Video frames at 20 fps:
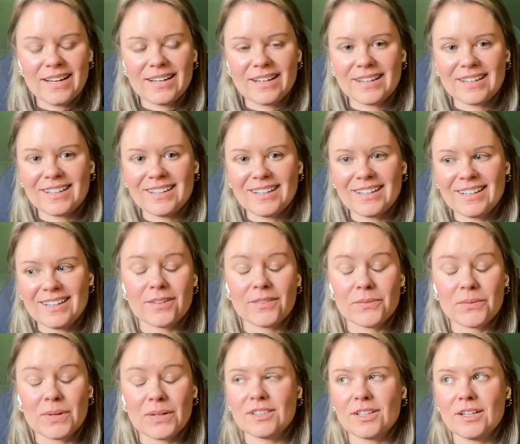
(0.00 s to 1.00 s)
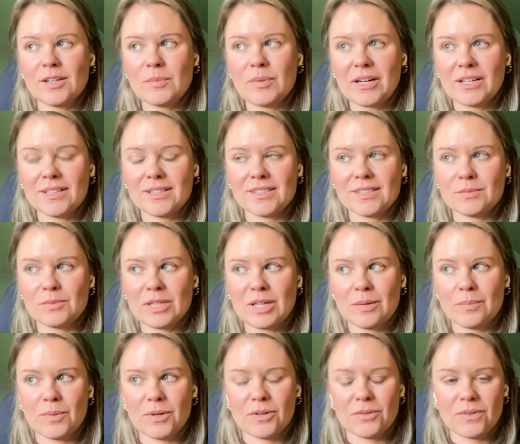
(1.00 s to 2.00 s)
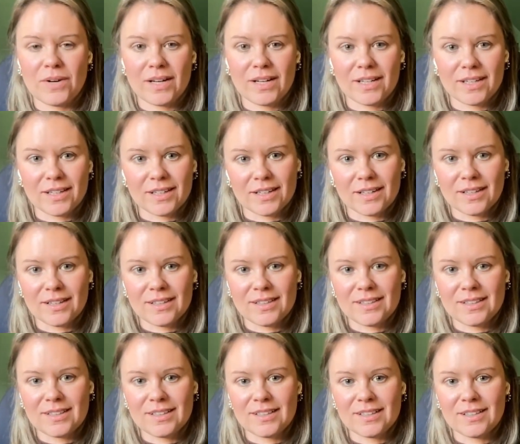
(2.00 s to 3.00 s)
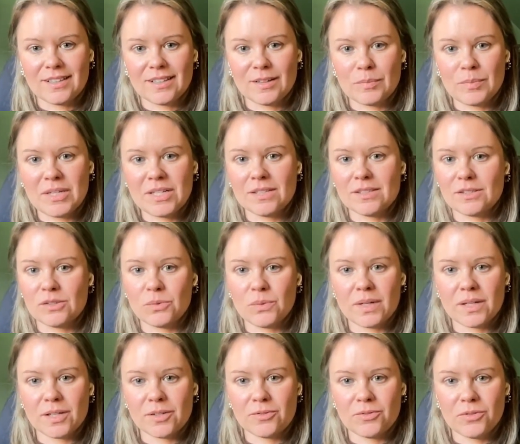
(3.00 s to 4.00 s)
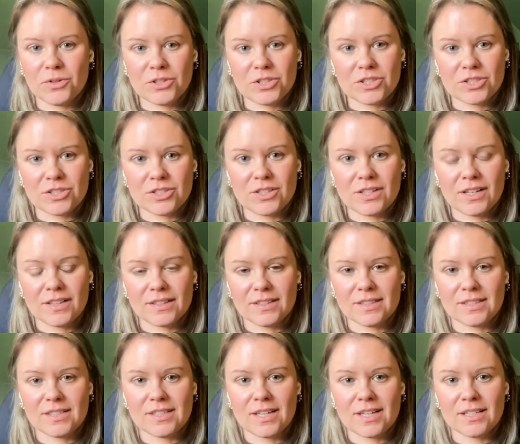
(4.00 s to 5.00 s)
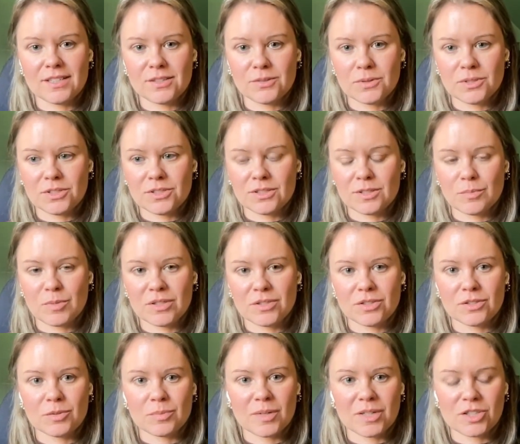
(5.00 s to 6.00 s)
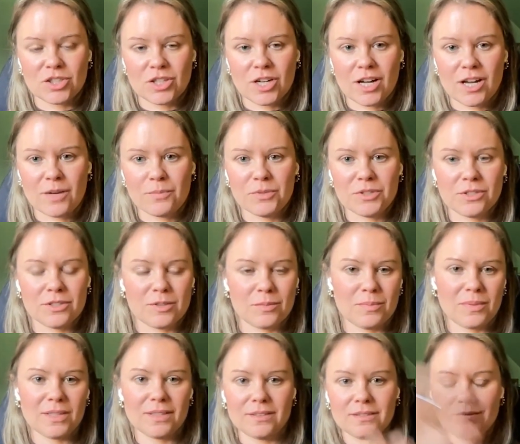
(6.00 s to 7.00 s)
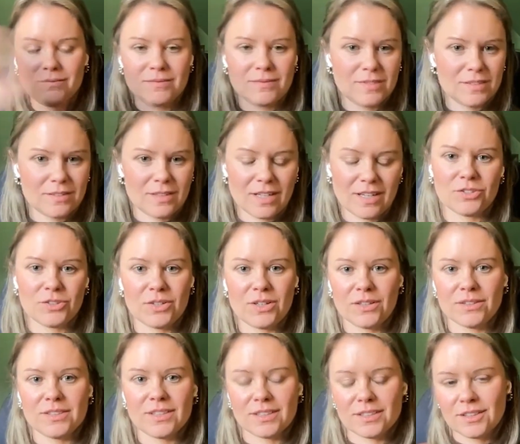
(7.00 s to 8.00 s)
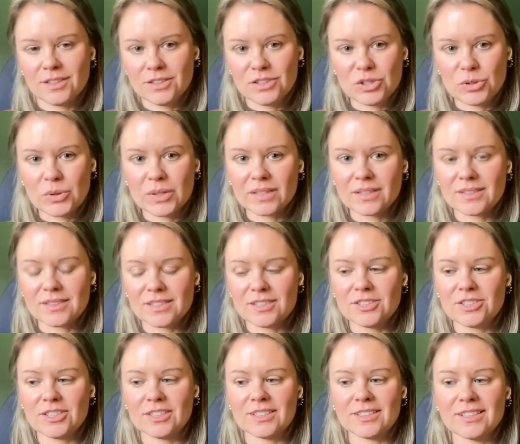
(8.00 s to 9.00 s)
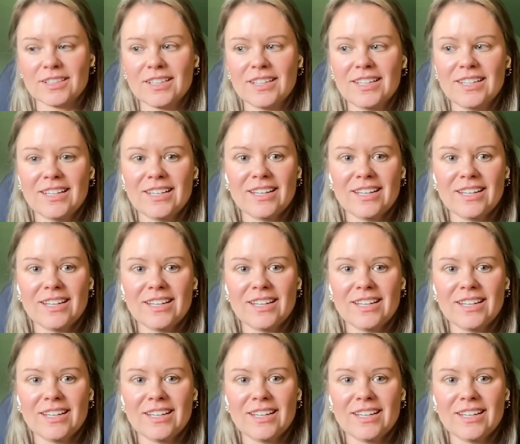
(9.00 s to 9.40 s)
Yeah, I started back in September writing a piece a week for Digital Health Insights, which is sponsored by Chime, which is a big digital health technology organization.